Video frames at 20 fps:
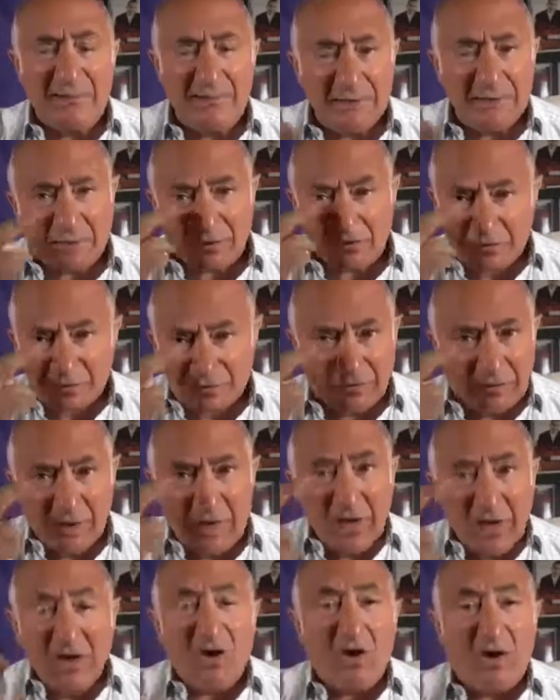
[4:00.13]
because of
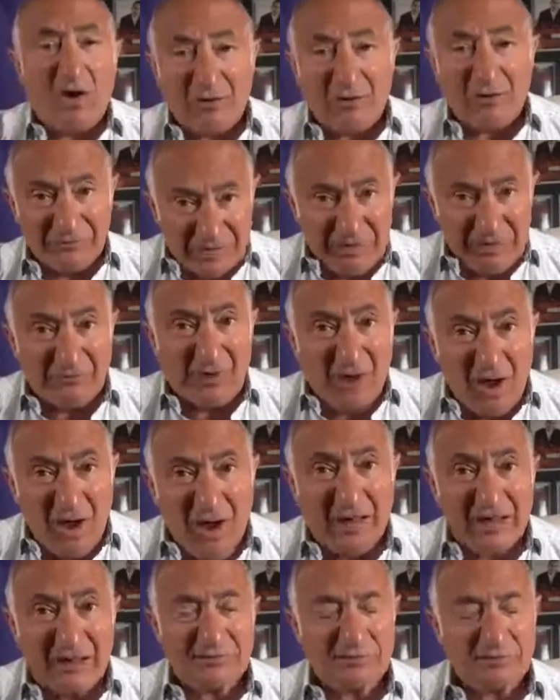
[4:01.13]
their
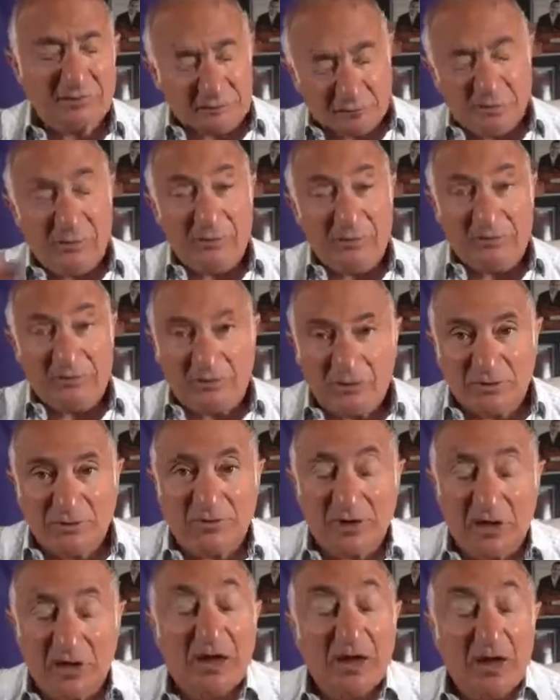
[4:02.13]
eyes. Well, women
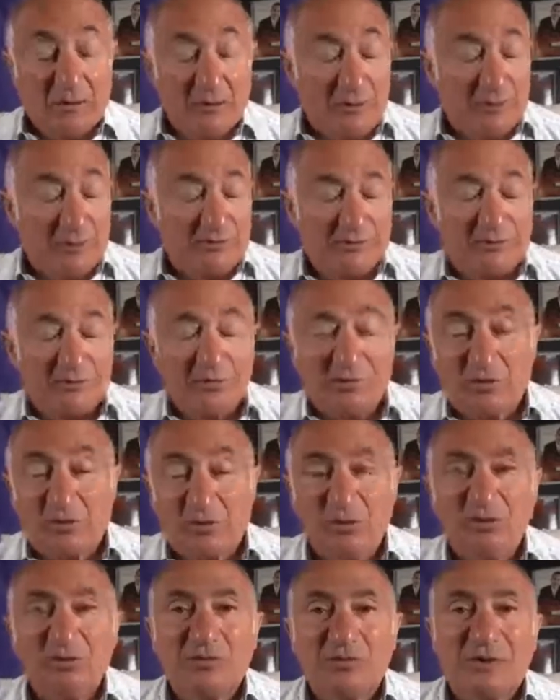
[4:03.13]
too, of
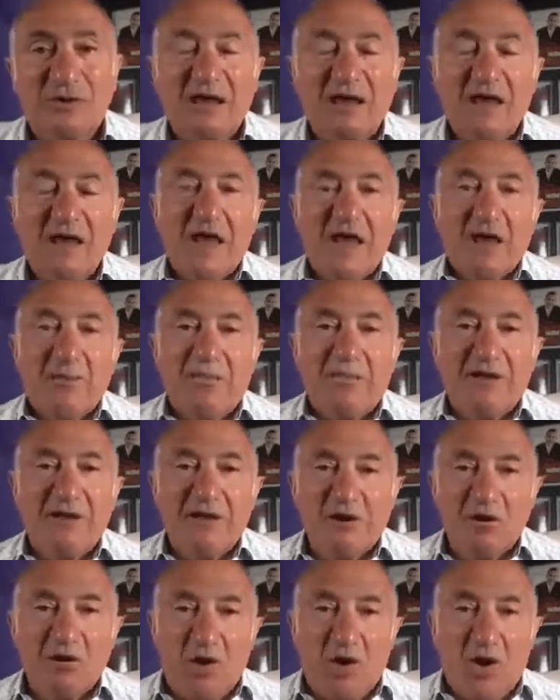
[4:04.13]
course. But
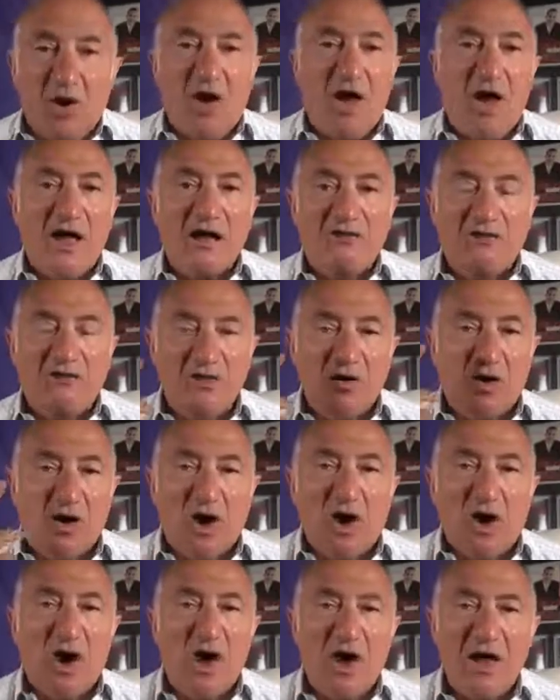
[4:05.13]
your eyes
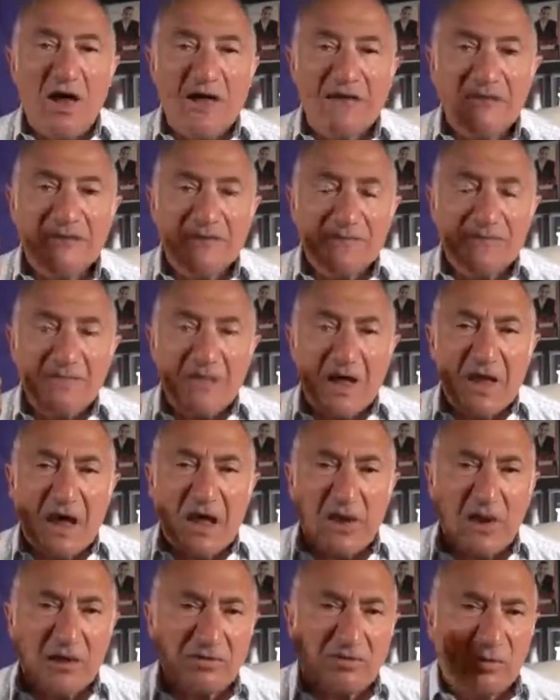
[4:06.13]
are
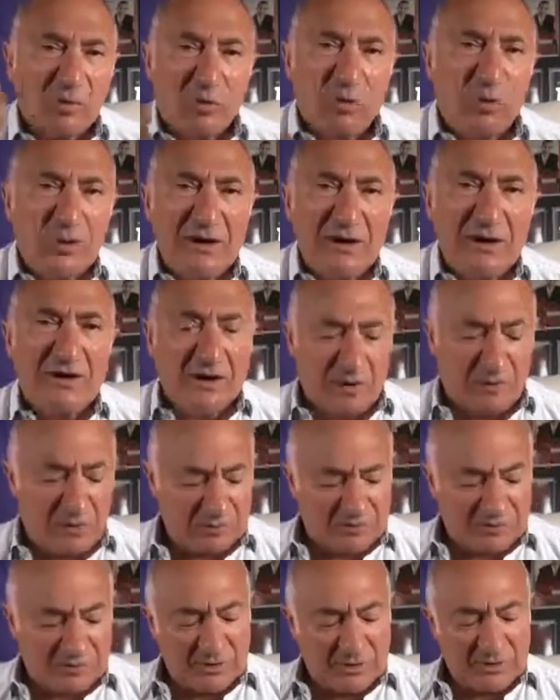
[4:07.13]
like the window
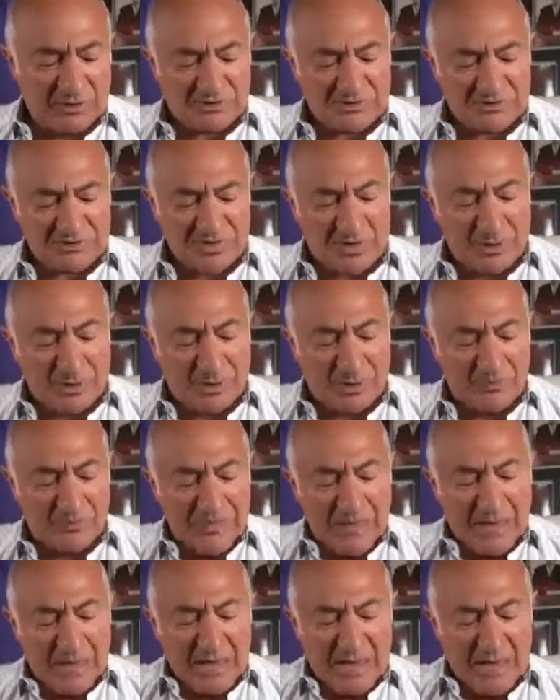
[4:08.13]
to your soul.
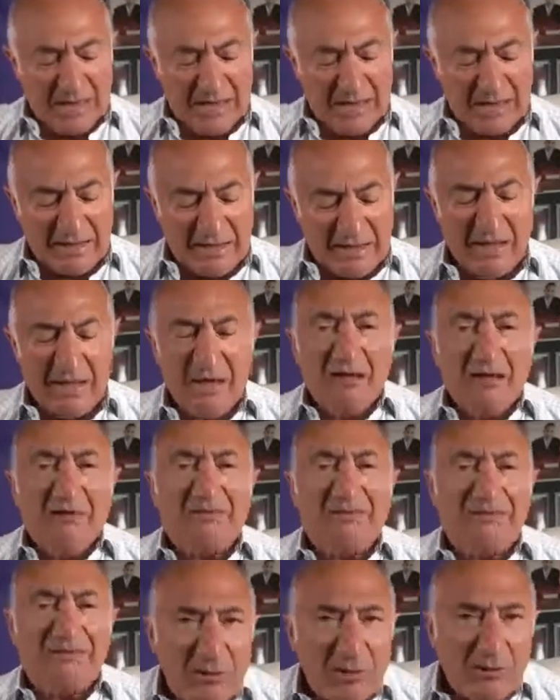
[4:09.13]
And
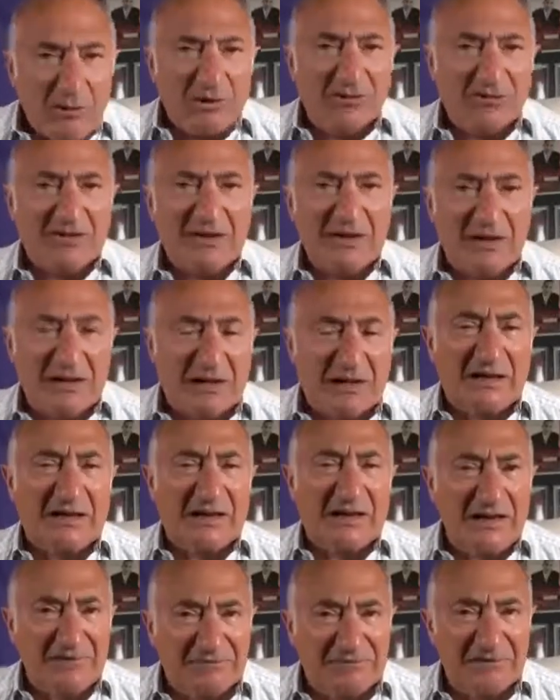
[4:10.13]
focus and
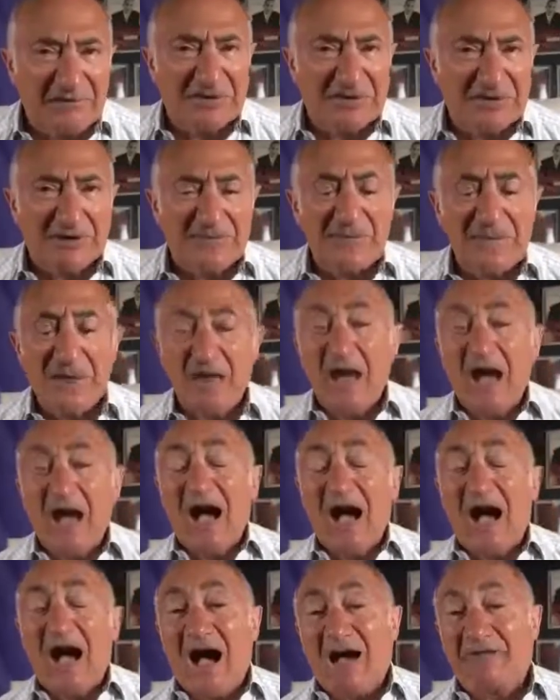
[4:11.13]
clear vision
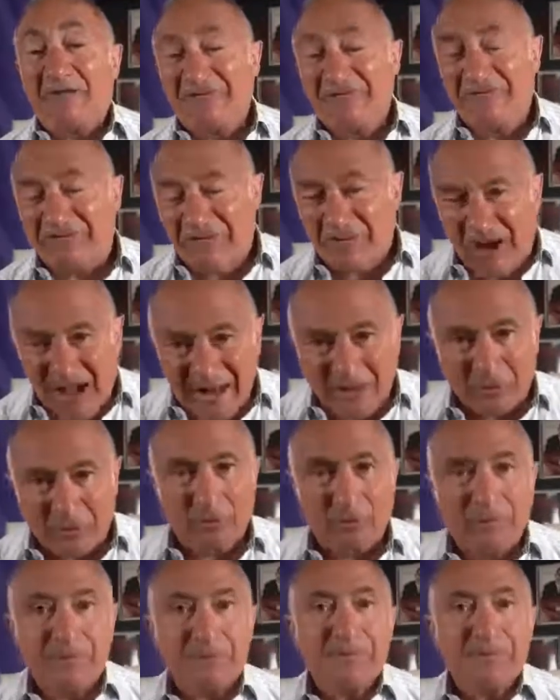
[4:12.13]
are vital